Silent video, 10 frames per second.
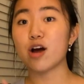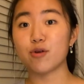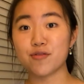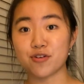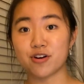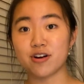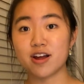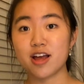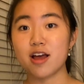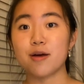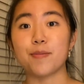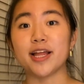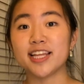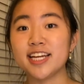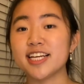However,
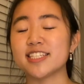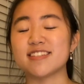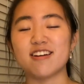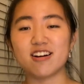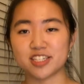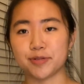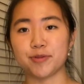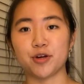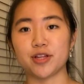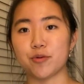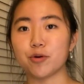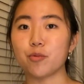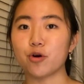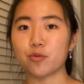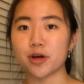myelin is not something that we're
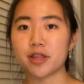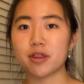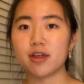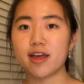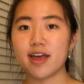born with.